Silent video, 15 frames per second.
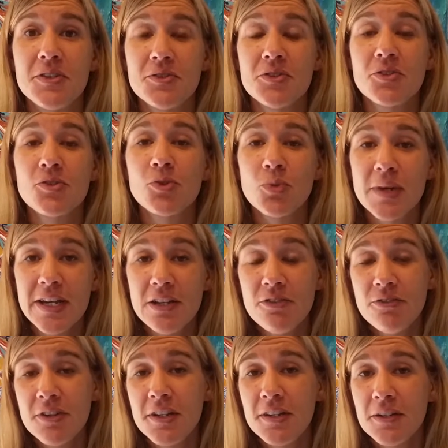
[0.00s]
These are great
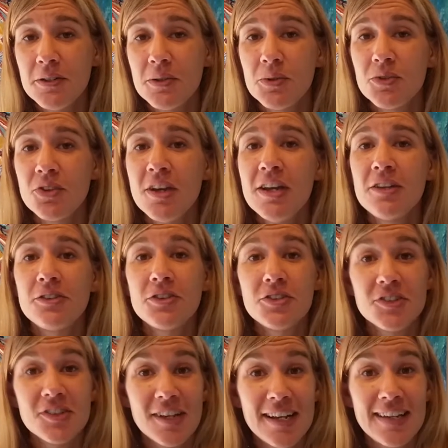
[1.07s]
videos to
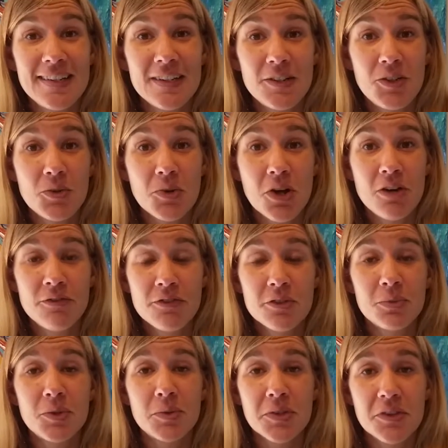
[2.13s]
just kind of get you
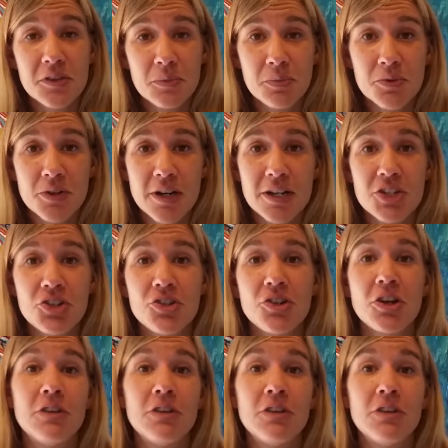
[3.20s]
comfortable with the brush,